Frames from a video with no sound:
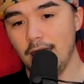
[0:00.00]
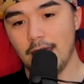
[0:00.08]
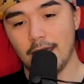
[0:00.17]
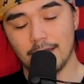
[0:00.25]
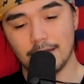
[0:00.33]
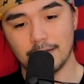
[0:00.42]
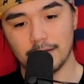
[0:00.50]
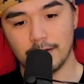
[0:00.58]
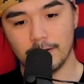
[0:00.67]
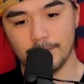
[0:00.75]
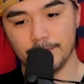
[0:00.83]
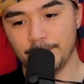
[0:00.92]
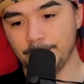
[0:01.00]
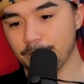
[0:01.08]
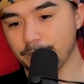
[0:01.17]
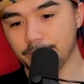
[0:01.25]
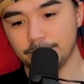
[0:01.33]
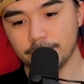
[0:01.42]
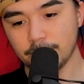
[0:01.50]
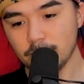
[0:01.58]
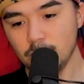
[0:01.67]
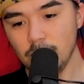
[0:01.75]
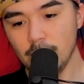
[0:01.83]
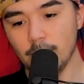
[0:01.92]
And
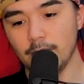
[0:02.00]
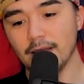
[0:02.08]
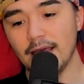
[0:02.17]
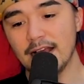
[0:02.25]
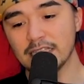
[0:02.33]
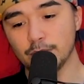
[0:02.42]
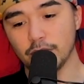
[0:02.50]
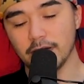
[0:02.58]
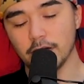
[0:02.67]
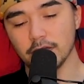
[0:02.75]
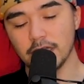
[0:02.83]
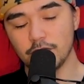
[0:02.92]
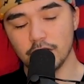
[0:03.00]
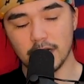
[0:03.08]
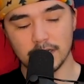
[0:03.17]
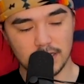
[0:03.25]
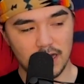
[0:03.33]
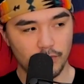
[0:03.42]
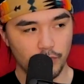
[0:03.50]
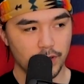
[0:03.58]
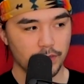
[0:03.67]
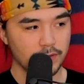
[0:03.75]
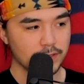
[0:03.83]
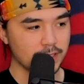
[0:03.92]
my last point I'll leave you guys off
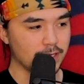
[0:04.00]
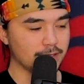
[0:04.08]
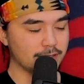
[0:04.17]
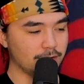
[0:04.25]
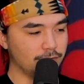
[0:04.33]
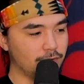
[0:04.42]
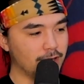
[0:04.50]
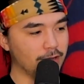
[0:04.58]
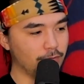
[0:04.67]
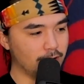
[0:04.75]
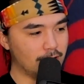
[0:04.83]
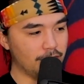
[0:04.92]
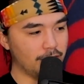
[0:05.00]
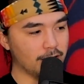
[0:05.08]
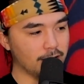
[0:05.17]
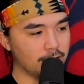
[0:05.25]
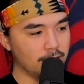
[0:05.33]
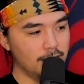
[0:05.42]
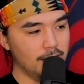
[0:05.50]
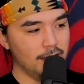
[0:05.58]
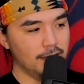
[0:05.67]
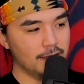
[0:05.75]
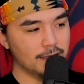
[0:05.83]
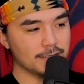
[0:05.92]
with is, it's a funny one, I think,
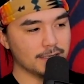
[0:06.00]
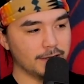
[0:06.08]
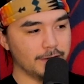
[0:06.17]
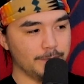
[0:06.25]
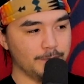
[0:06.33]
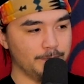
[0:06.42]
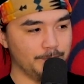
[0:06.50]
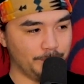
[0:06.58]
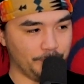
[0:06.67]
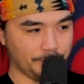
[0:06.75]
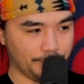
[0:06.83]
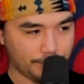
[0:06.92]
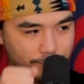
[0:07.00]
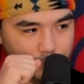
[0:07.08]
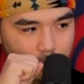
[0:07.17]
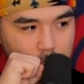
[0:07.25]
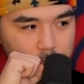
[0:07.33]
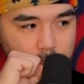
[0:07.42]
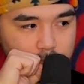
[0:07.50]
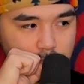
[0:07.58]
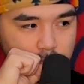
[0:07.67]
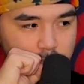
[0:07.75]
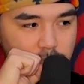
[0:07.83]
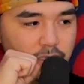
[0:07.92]
is,
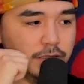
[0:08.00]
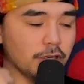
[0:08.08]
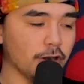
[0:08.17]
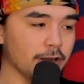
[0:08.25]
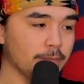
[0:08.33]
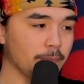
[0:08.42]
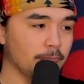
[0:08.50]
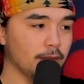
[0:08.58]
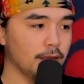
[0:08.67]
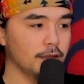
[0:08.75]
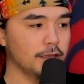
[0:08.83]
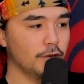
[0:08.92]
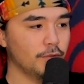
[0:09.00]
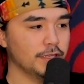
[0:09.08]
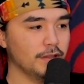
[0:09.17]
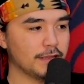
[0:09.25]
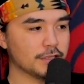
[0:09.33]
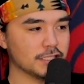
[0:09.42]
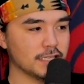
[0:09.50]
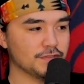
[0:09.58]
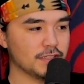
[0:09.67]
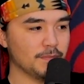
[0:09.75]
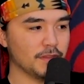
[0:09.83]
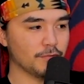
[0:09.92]
sorry. You know when you like you sniff
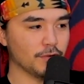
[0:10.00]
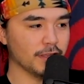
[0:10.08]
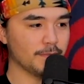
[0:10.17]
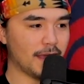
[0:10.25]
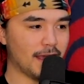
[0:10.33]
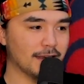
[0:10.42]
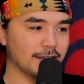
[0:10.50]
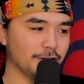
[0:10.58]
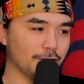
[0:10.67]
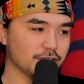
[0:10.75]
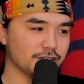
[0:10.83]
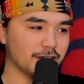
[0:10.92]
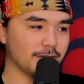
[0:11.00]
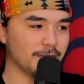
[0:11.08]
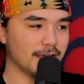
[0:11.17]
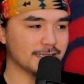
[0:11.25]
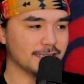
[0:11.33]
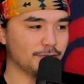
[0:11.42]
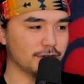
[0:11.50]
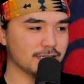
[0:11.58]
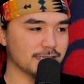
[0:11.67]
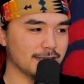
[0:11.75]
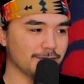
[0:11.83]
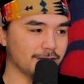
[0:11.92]
something really bad and you're always trying to make someone
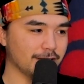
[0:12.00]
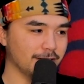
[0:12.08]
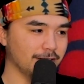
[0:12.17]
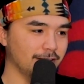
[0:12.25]
sniff it?